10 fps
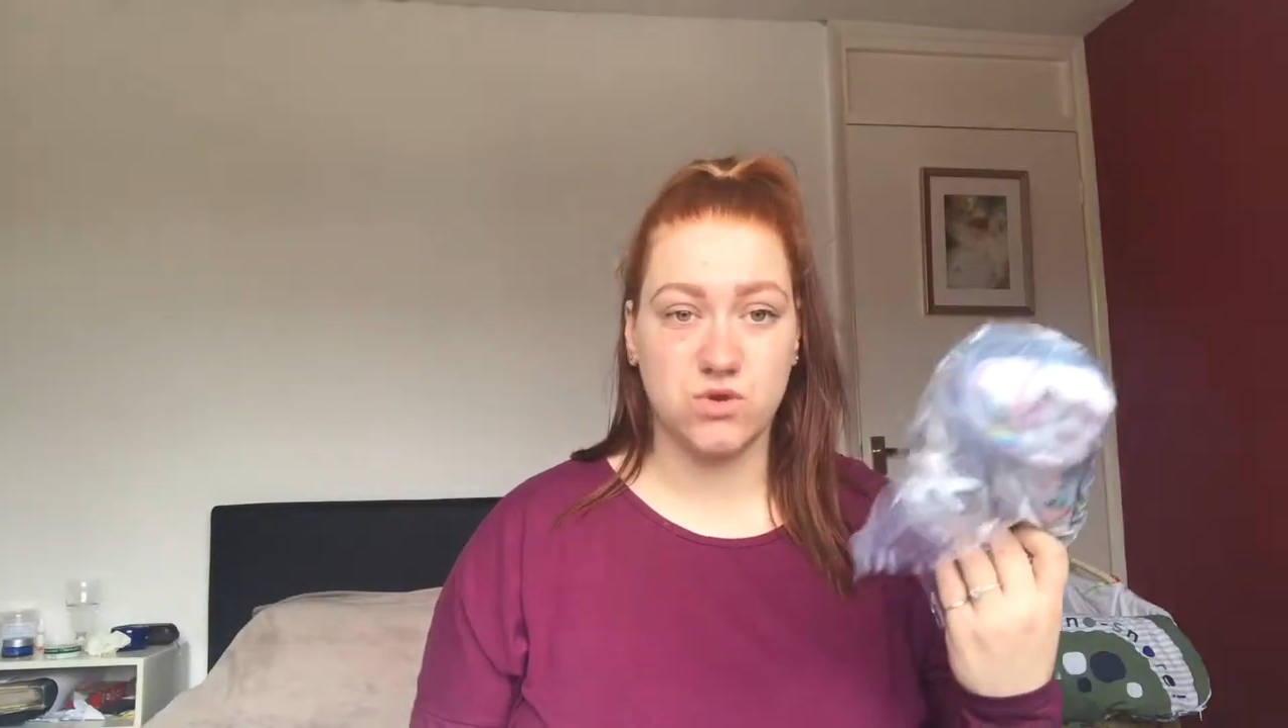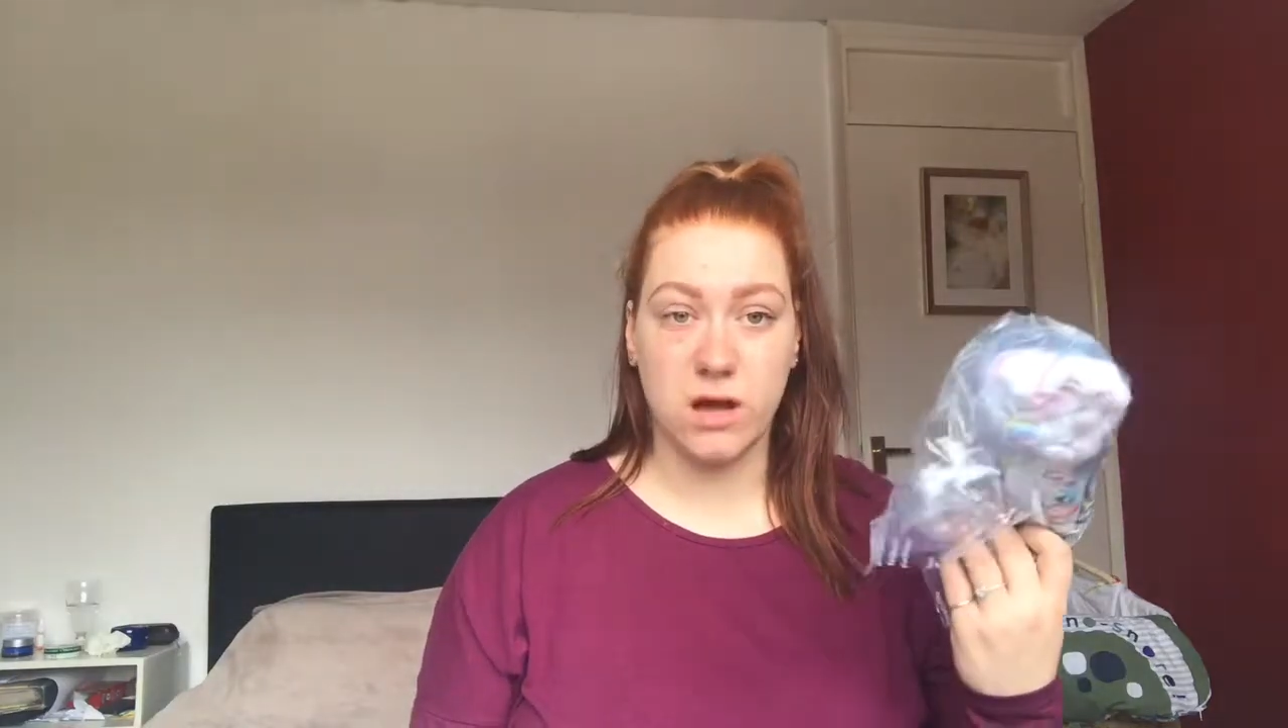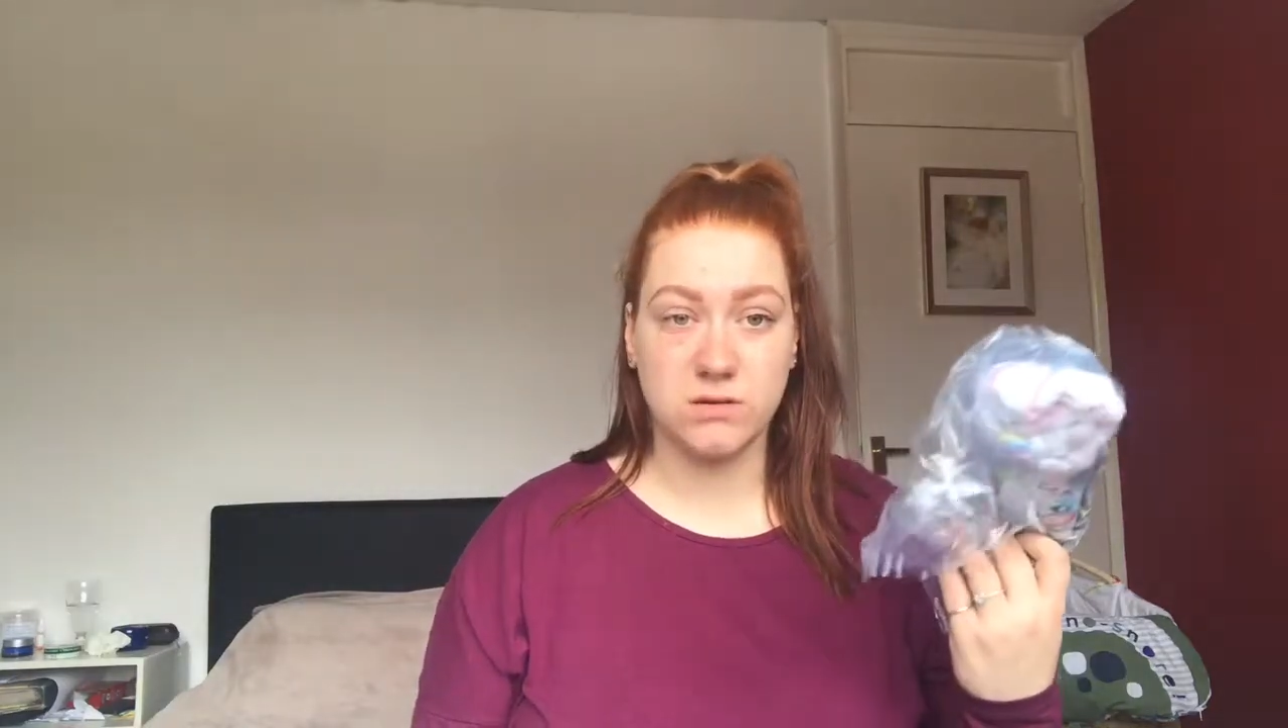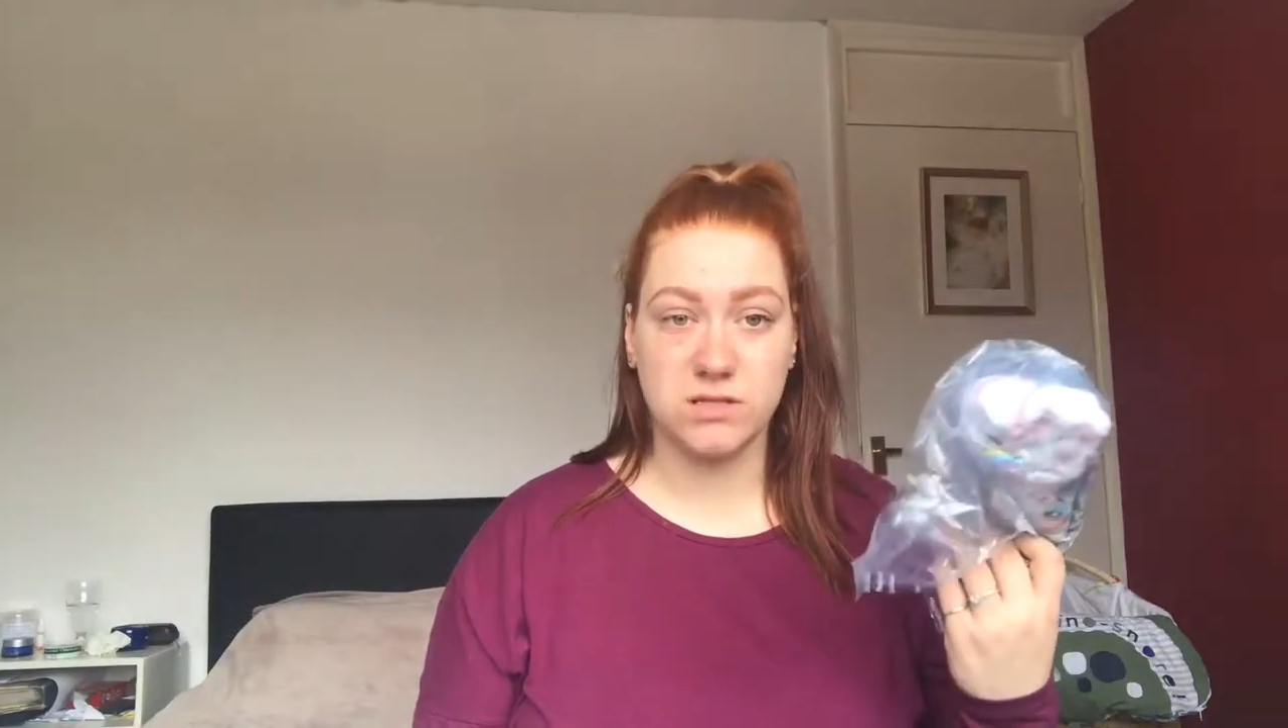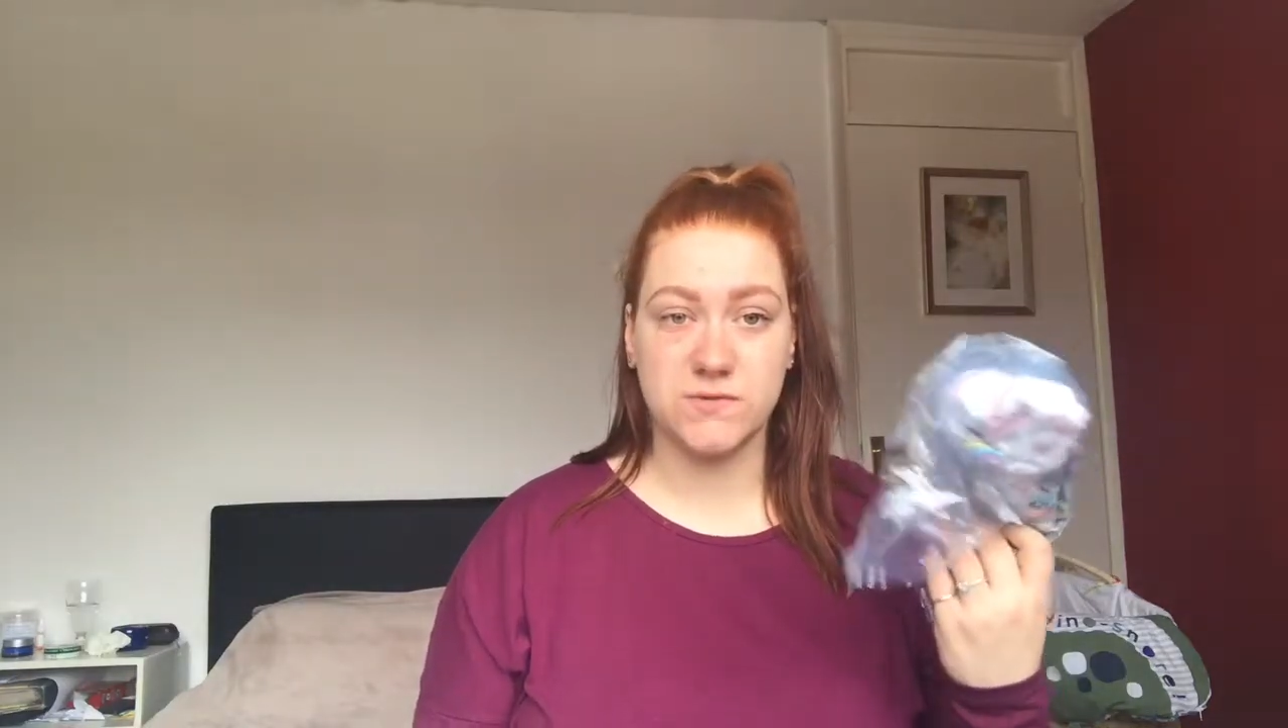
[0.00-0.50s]

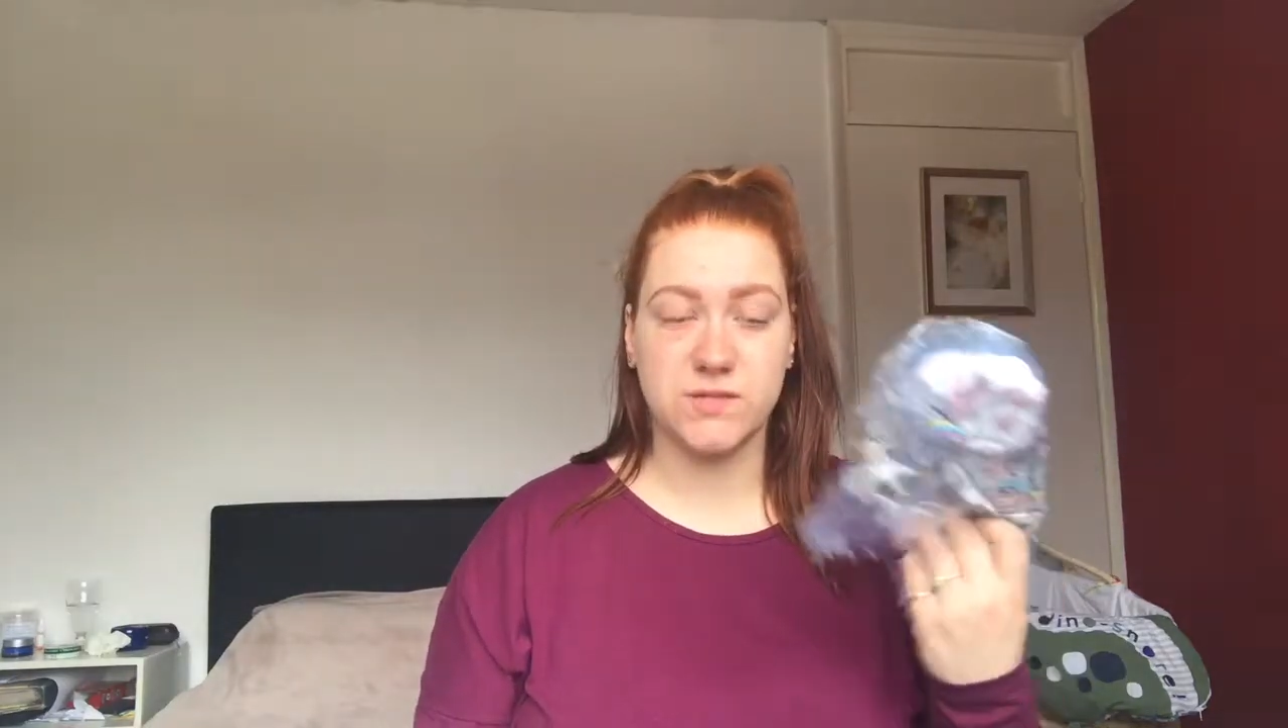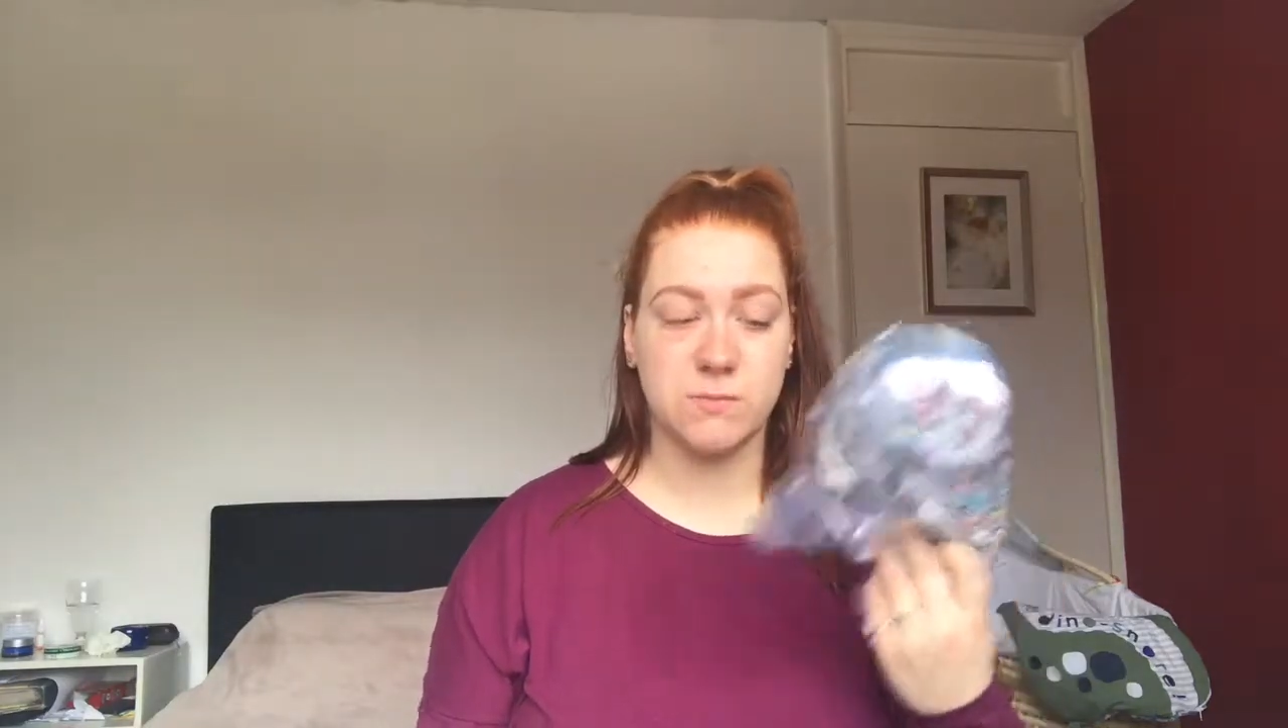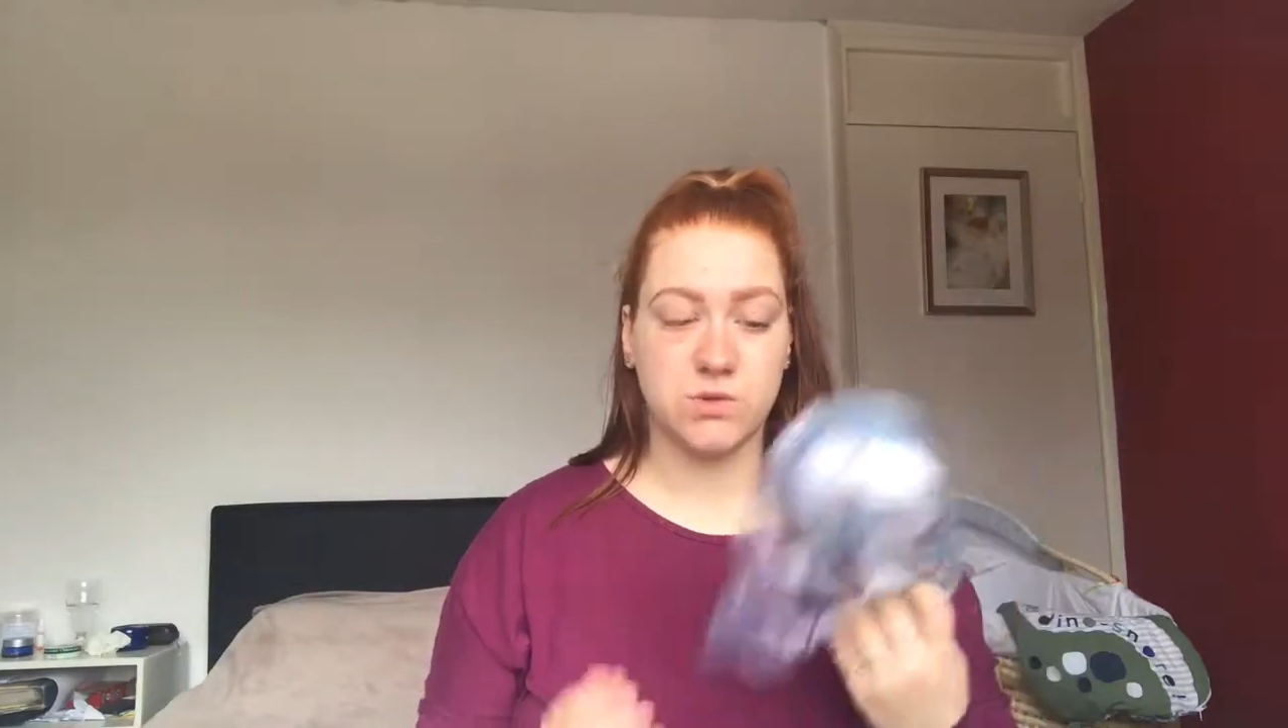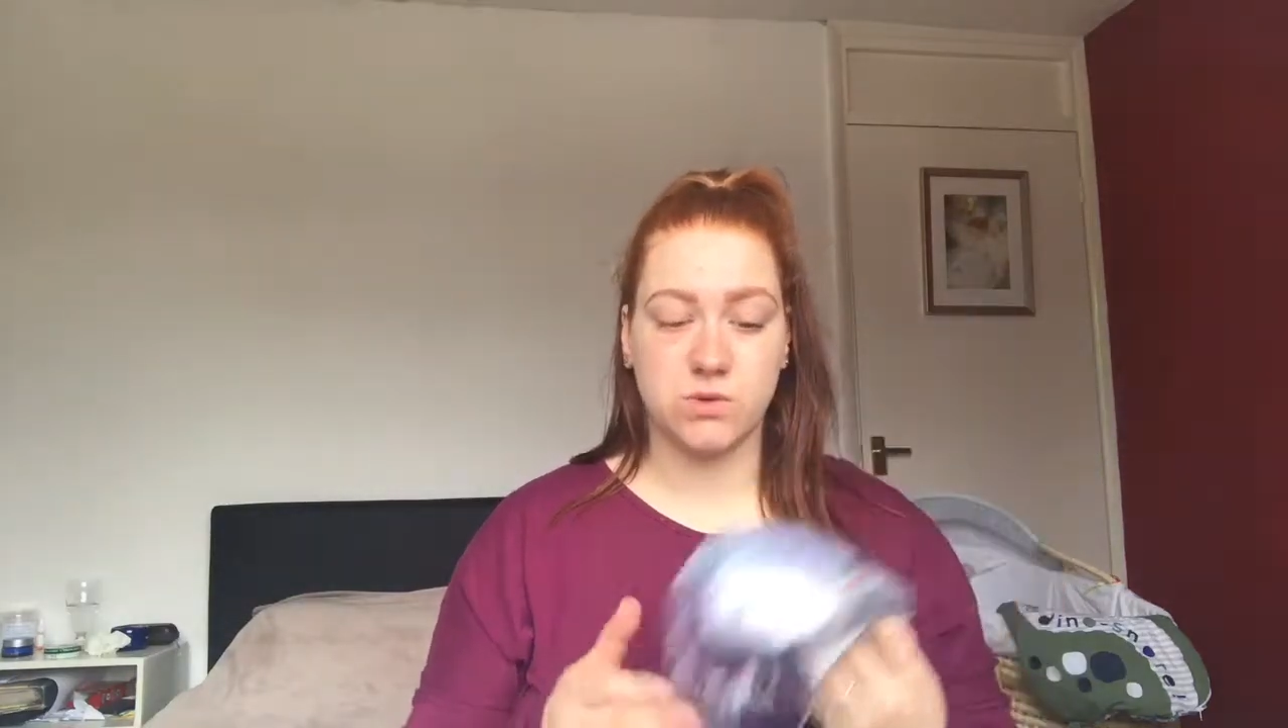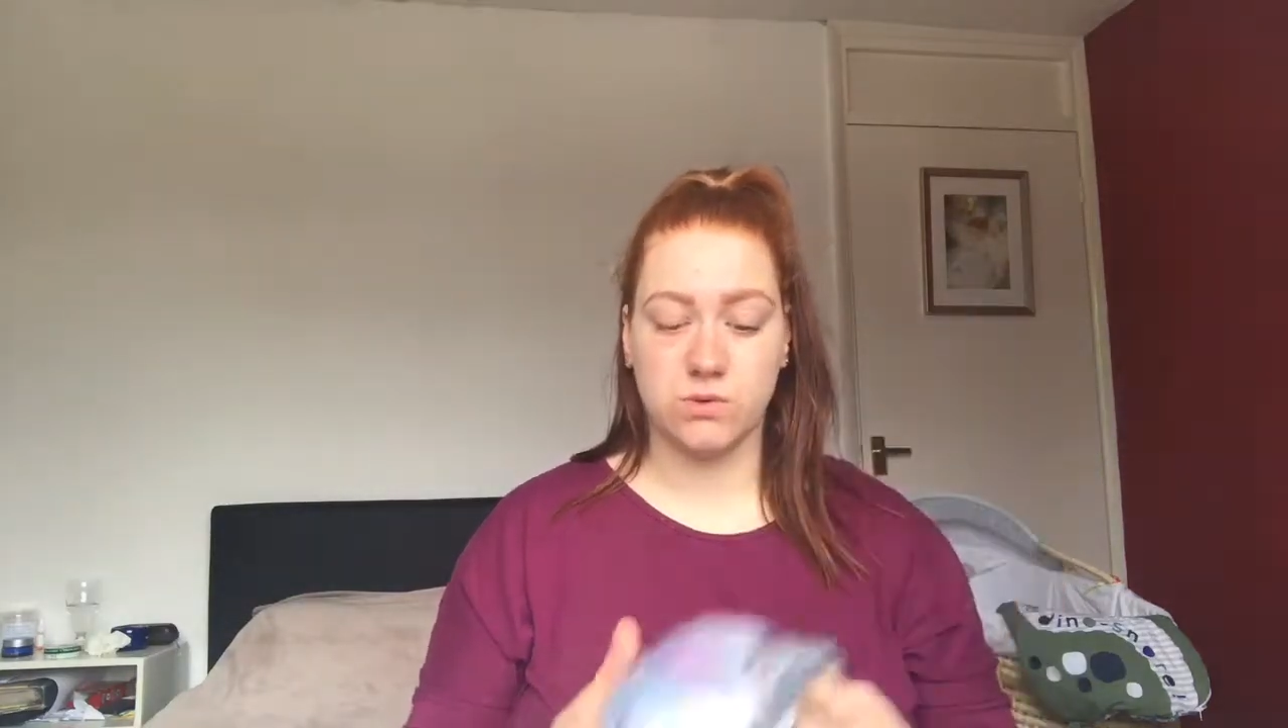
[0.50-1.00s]
trousers of
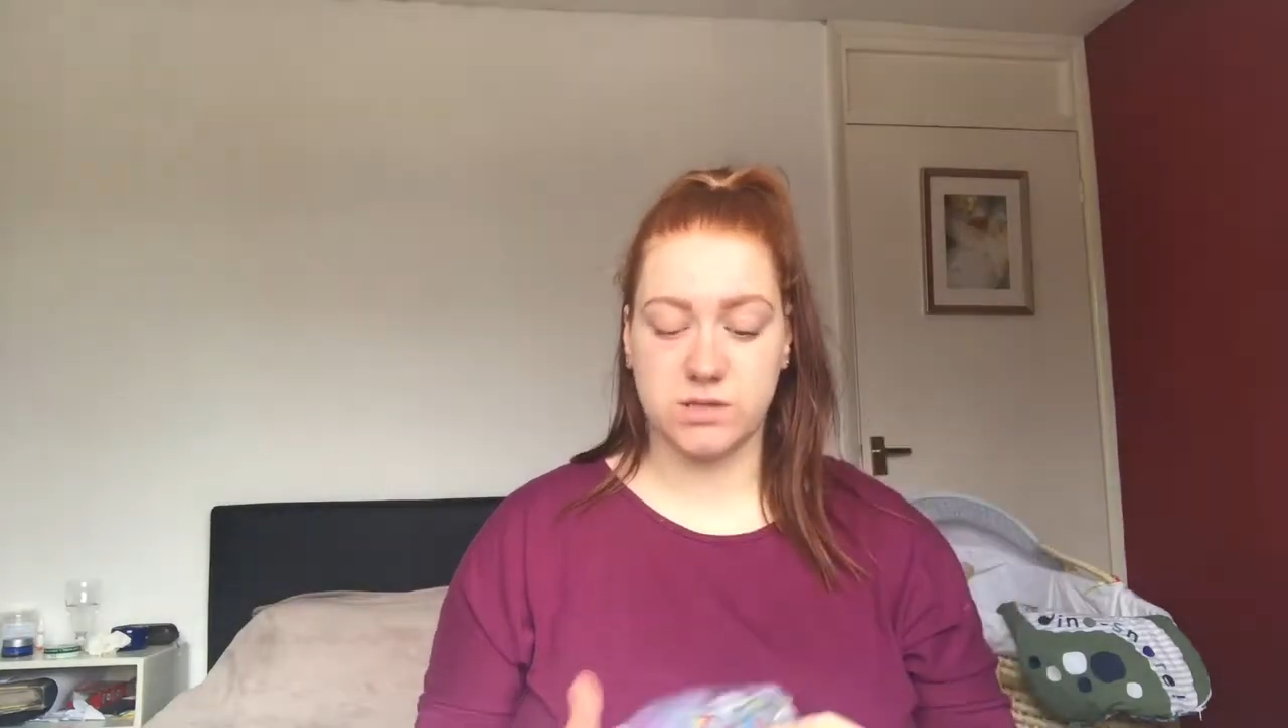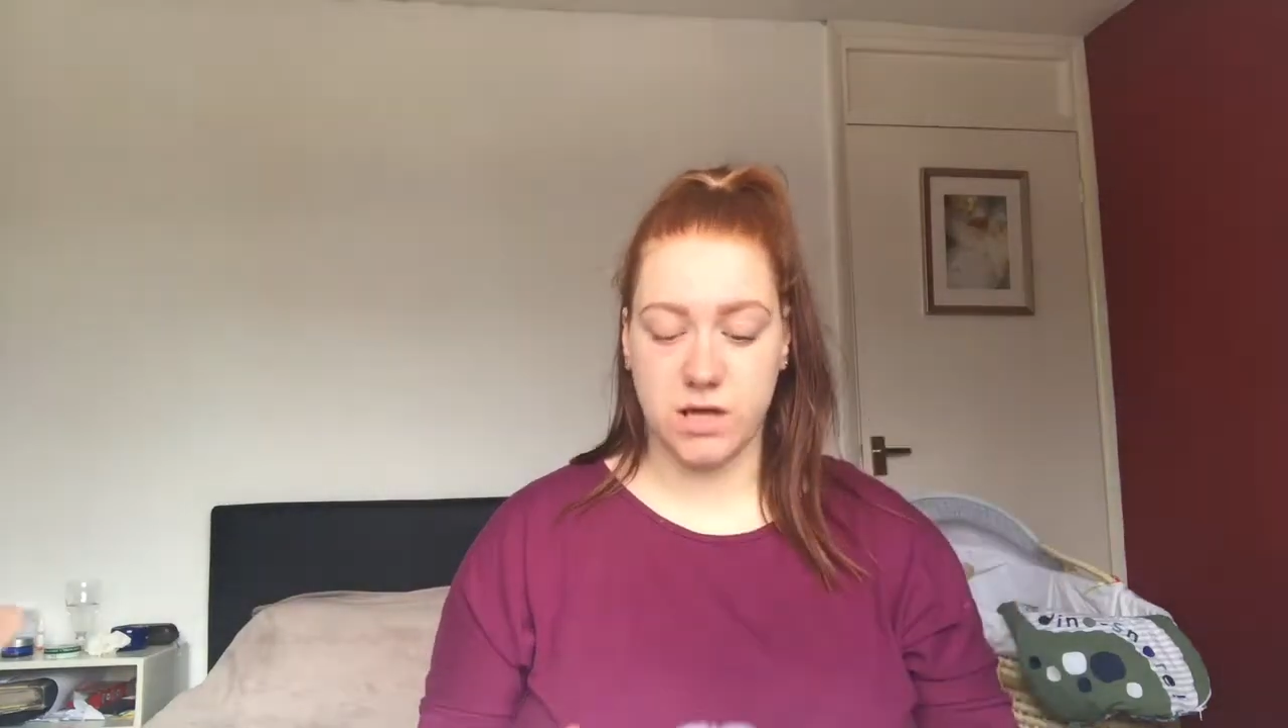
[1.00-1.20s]
some sort,